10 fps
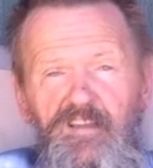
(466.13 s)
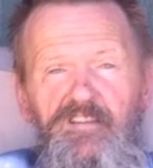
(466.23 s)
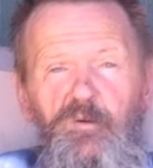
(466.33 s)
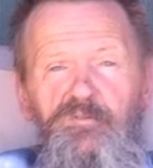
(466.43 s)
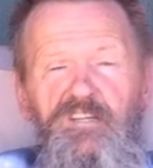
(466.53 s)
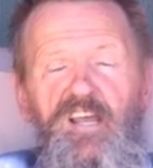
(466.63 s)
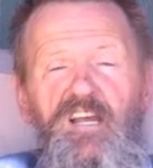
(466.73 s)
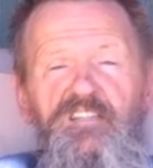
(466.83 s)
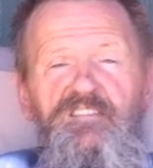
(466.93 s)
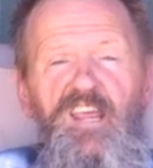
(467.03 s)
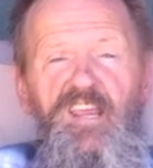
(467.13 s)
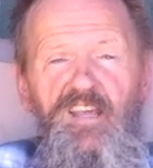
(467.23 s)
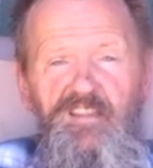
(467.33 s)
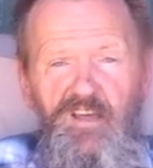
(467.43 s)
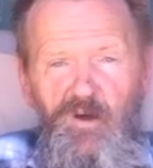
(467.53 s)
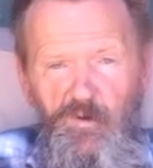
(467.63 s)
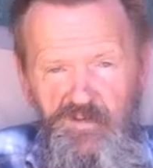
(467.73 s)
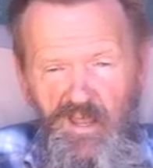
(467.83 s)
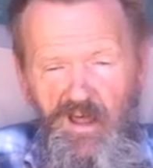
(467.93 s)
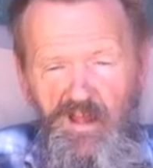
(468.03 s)
that there was a guy staying at the
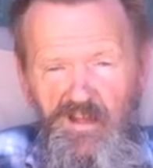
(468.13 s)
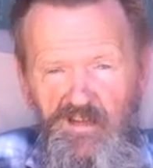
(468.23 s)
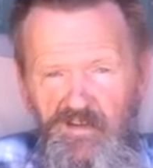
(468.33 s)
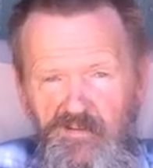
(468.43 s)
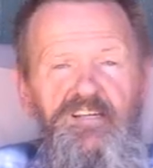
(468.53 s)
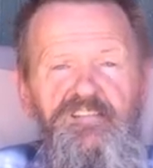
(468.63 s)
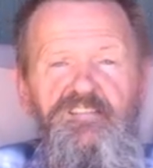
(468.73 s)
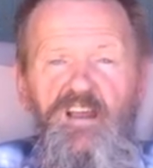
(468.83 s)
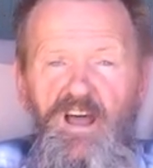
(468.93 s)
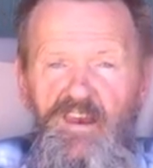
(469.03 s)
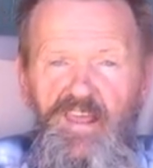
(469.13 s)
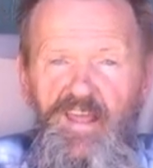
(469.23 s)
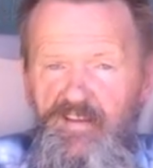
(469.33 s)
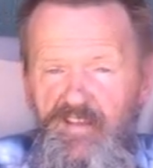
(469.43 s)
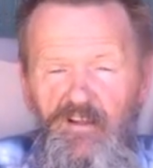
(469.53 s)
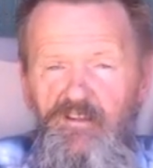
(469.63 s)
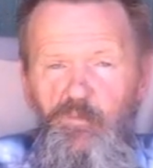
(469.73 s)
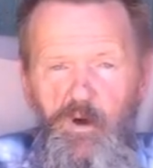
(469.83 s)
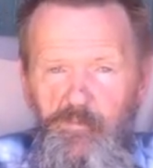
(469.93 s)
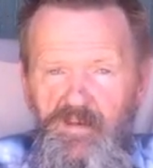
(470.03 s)
hotel. His son had killed a
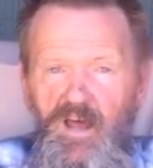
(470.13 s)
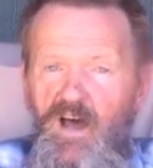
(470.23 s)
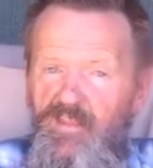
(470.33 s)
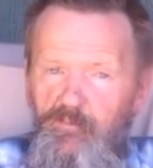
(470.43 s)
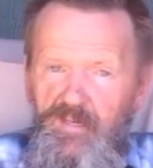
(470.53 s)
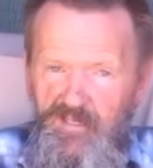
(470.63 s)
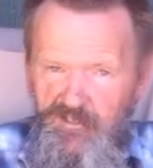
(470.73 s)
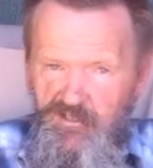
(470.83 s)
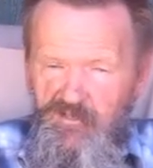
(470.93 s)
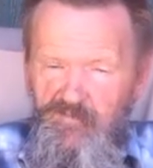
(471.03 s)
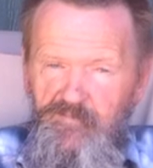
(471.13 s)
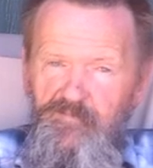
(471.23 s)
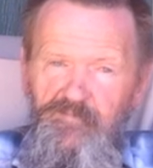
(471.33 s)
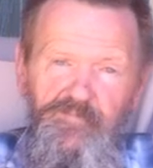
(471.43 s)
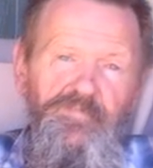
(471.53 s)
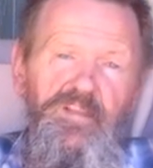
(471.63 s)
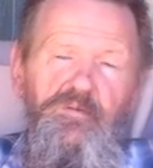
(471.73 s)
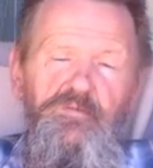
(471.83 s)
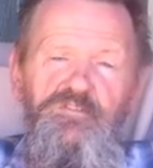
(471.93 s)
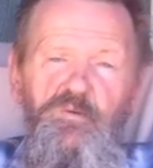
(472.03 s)
woman on the beach.
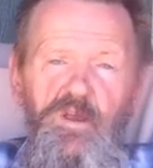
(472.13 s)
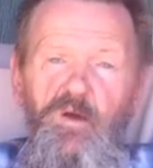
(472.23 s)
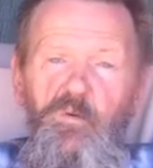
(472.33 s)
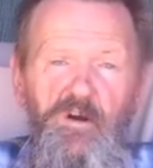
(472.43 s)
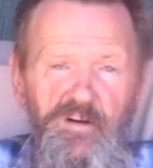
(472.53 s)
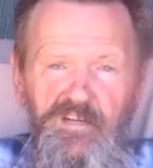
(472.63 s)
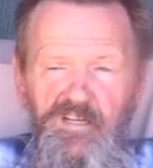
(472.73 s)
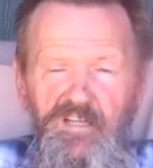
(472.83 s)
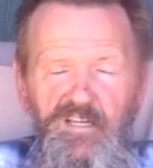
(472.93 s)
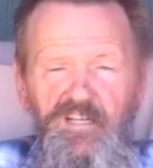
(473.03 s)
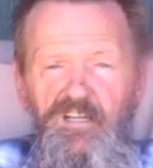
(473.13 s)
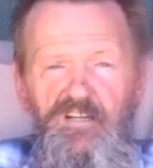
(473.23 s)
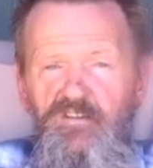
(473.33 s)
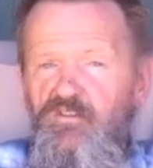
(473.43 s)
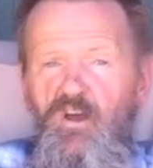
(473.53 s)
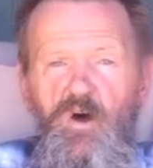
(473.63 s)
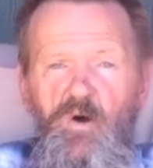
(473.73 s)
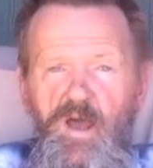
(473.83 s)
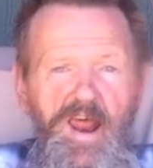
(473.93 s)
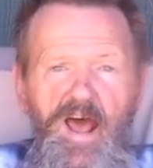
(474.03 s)
Was the way it worked.
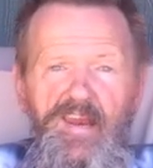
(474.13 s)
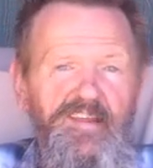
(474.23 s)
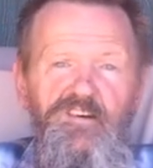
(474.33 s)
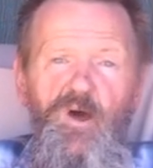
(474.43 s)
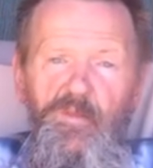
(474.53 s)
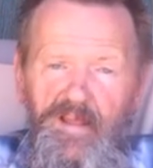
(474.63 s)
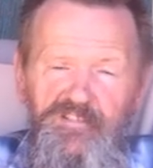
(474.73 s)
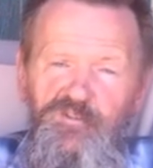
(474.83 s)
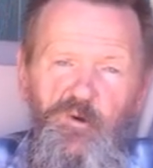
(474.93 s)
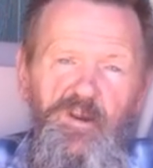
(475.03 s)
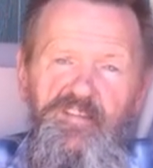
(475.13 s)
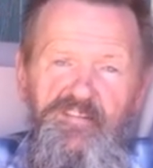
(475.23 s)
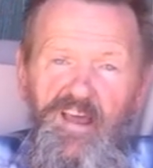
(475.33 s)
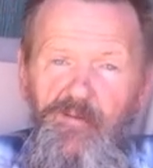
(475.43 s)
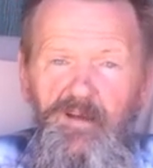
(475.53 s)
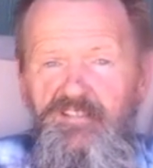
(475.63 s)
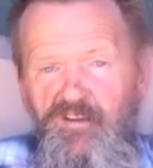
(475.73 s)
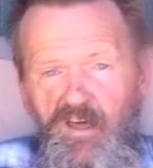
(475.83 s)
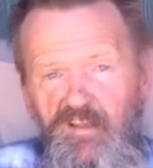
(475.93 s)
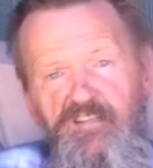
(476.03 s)
So, and I didn't know that story at the time. I
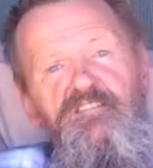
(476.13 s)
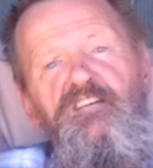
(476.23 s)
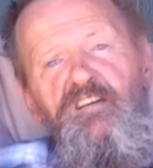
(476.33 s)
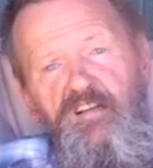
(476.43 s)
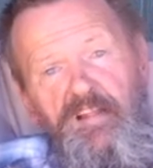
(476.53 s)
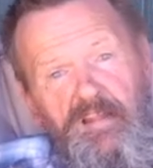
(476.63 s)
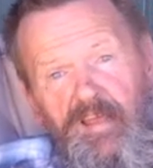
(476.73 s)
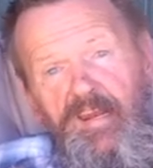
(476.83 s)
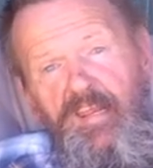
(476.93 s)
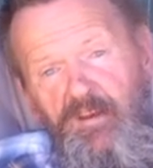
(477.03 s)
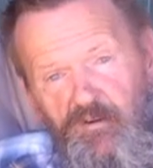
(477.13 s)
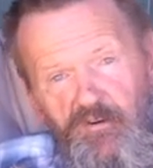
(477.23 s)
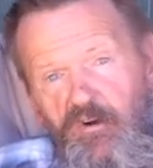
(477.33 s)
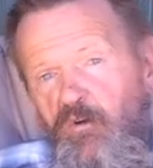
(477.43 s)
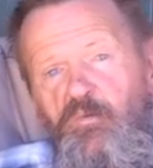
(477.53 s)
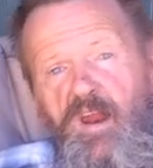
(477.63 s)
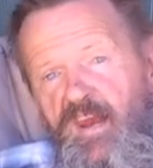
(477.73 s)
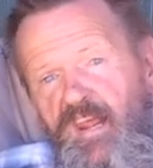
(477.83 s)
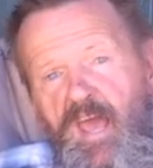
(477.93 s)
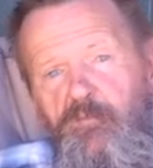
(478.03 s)
saw this lady or girl
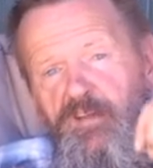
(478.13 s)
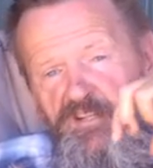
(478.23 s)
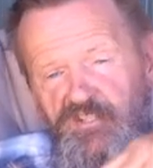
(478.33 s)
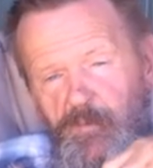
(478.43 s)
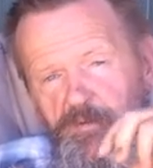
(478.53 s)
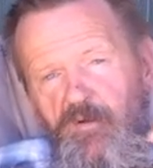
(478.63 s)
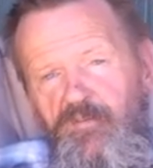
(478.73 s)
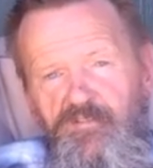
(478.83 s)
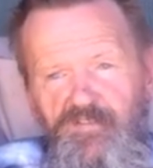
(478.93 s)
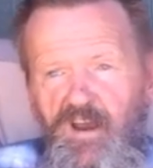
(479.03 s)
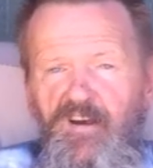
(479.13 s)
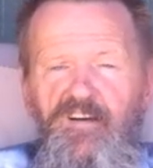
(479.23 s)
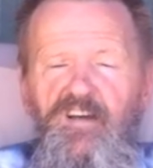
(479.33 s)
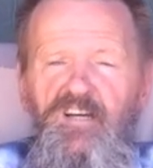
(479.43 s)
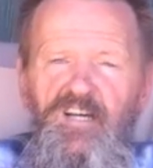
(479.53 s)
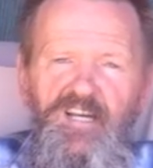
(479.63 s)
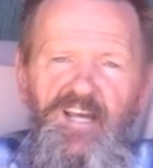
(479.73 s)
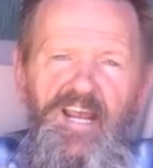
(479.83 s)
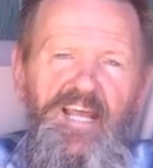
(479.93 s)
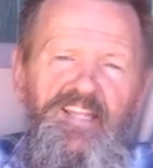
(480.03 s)
running at me and jumping over the fire.
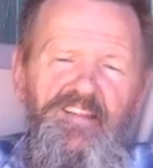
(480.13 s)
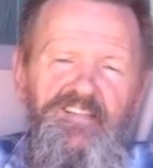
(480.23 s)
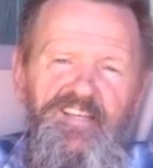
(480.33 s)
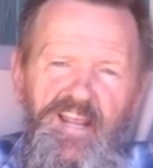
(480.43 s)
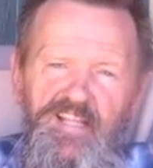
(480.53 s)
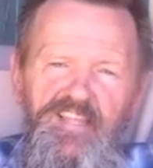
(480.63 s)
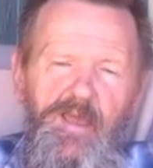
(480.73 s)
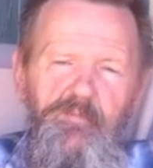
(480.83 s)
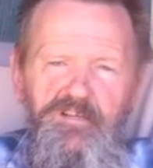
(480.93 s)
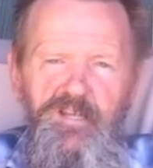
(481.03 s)
And then the second time I was